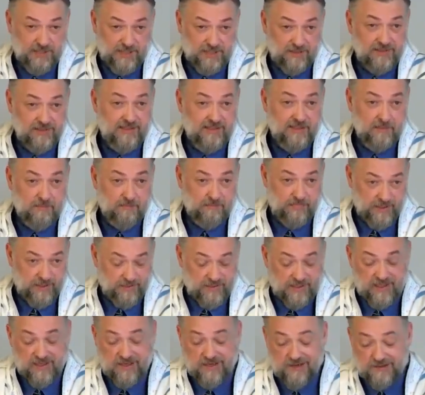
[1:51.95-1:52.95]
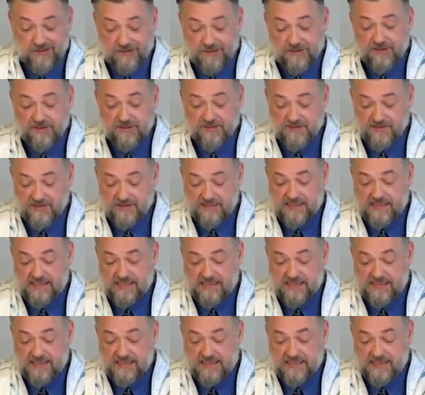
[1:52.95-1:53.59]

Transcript: Because they're billionaires,